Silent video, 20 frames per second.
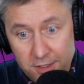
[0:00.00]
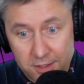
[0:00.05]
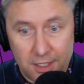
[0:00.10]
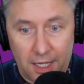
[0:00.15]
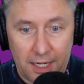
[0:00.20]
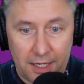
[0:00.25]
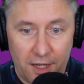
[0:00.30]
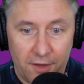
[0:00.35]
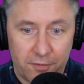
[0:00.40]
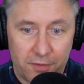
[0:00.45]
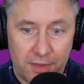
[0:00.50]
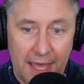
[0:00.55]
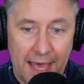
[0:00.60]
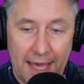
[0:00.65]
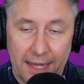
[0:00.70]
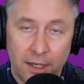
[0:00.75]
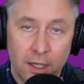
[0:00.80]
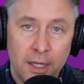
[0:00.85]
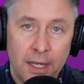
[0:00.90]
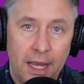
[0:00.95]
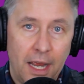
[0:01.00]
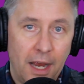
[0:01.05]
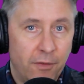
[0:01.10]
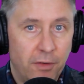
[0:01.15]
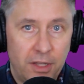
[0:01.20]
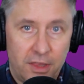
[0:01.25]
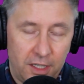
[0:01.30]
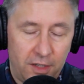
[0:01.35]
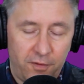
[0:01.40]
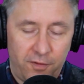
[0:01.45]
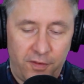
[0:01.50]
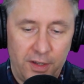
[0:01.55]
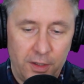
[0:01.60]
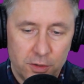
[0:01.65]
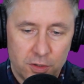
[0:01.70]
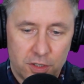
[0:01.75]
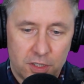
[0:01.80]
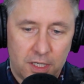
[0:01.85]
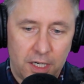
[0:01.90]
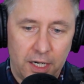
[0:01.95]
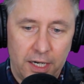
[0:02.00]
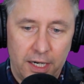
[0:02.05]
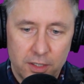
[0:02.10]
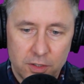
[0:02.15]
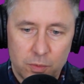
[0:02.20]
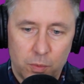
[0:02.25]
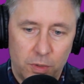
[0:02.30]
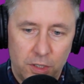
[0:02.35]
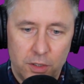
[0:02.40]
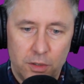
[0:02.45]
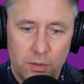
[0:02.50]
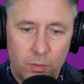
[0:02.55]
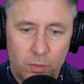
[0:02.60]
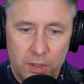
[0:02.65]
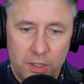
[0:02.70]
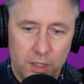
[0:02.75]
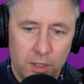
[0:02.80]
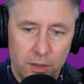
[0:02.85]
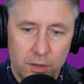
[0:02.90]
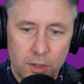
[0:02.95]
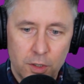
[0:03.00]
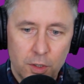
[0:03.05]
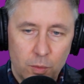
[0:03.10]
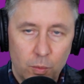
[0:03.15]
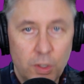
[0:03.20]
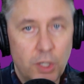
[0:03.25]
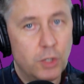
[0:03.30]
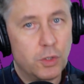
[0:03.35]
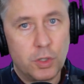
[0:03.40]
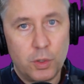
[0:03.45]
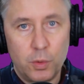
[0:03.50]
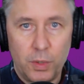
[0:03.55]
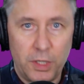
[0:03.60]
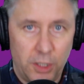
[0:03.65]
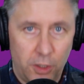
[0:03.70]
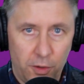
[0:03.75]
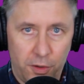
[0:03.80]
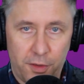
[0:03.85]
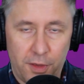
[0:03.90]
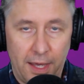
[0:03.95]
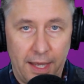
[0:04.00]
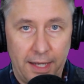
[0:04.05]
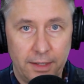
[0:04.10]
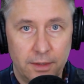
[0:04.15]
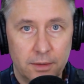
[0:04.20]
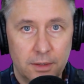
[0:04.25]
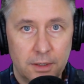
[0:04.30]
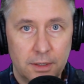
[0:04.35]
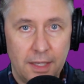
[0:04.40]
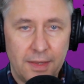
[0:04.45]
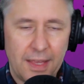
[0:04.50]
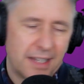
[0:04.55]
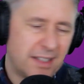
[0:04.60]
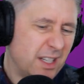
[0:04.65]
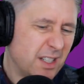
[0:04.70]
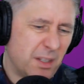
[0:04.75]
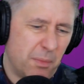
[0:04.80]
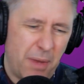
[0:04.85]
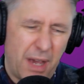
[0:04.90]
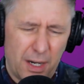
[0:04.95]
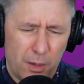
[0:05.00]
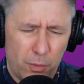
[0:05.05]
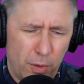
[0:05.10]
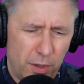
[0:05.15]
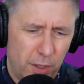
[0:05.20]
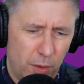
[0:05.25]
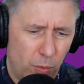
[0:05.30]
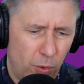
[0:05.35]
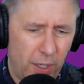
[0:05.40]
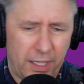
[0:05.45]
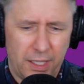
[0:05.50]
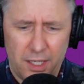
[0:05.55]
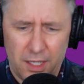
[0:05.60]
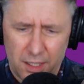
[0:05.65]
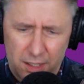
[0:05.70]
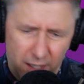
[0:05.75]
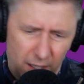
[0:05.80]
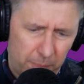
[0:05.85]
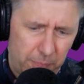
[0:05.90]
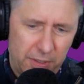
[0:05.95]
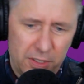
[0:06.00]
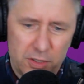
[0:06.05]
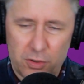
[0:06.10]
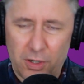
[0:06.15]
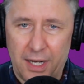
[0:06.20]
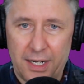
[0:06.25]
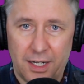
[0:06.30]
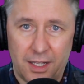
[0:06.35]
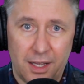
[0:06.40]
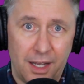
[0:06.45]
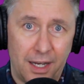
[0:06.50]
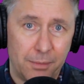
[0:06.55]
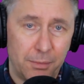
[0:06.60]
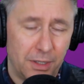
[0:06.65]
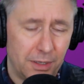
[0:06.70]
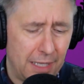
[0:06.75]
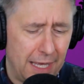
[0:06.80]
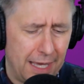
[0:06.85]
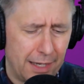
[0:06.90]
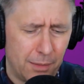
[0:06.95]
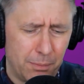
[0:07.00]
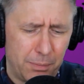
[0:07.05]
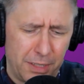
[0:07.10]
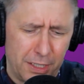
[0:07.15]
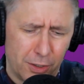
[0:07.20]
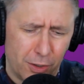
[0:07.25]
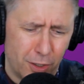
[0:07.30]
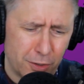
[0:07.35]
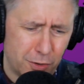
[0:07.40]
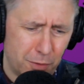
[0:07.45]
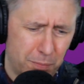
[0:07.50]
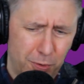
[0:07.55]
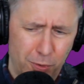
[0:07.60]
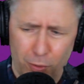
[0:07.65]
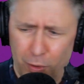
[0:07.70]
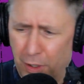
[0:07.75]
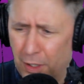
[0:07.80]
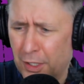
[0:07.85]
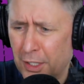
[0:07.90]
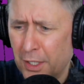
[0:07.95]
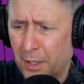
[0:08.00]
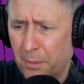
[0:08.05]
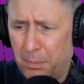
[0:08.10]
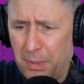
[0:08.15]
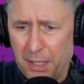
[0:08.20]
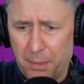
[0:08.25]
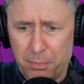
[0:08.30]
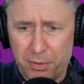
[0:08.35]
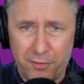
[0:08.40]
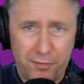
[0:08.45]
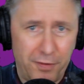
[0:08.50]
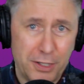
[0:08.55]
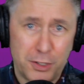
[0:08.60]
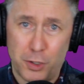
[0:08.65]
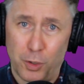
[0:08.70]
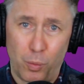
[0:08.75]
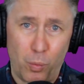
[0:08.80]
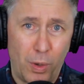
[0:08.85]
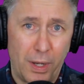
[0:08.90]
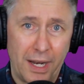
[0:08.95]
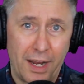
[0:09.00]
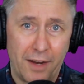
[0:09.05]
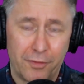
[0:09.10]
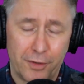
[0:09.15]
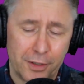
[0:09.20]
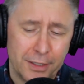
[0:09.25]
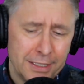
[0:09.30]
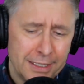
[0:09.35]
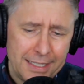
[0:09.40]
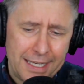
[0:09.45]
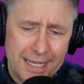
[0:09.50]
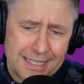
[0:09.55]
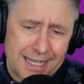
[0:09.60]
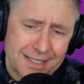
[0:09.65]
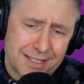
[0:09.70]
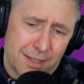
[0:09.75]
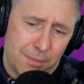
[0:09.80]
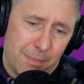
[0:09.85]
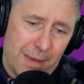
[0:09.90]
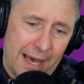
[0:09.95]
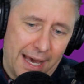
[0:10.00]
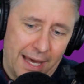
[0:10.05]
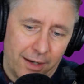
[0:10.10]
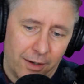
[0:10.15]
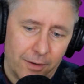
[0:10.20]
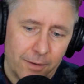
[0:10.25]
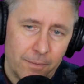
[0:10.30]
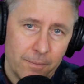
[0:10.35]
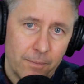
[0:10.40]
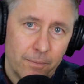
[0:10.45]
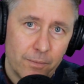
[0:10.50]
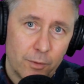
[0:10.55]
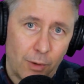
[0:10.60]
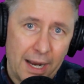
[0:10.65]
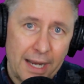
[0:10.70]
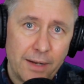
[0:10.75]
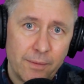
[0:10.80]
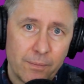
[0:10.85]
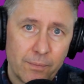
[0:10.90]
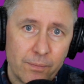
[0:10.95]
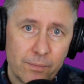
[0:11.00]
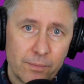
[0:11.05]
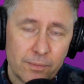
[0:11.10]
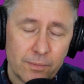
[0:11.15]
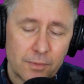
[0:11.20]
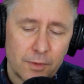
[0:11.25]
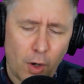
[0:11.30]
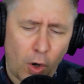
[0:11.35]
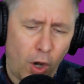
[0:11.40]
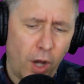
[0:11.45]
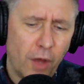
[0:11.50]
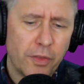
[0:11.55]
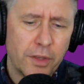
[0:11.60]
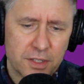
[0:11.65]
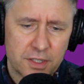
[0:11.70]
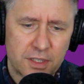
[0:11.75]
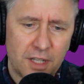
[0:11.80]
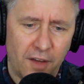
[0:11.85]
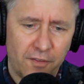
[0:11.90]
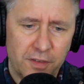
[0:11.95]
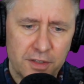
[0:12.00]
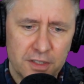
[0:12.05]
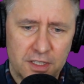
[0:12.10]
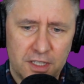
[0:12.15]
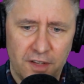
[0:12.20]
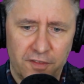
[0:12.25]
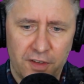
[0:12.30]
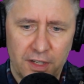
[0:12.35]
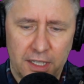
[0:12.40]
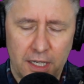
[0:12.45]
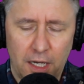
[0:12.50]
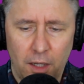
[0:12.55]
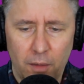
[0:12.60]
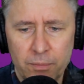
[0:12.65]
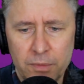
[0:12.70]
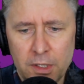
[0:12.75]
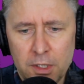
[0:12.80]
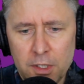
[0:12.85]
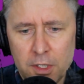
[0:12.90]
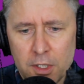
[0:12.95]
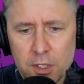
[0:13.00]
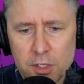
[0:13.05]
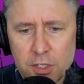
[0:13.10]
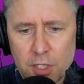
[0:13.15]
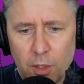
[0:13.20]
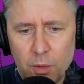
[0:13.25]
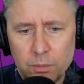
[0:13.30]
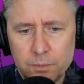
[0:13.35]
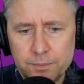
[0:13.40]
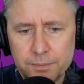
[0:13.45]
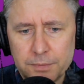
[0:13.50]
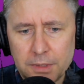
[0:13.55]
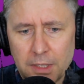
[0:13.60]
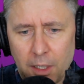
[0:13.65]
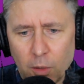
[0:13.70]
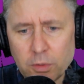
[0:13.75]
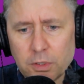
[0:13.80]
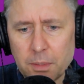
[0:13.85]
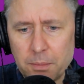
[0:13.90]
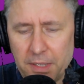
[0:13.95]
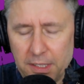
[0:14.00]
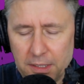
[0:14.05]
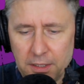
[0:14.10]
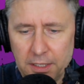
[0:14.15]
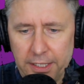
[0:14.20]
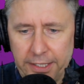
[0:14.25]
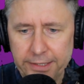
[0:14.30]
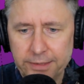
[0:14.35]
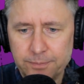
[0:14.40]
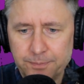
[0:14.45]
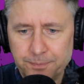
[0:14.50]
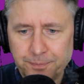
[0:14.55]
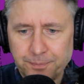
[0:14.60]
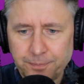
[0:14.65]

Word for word: there's not enough that. Everything feels scarce when you're when you're when you're doing your thing. And that doesn't matter whether you're working in a company, trying to climb the ladder, be an entrepreneur, be a professional, whatever. It doesn't matter, right? All this stuff is difficult. So ultimately,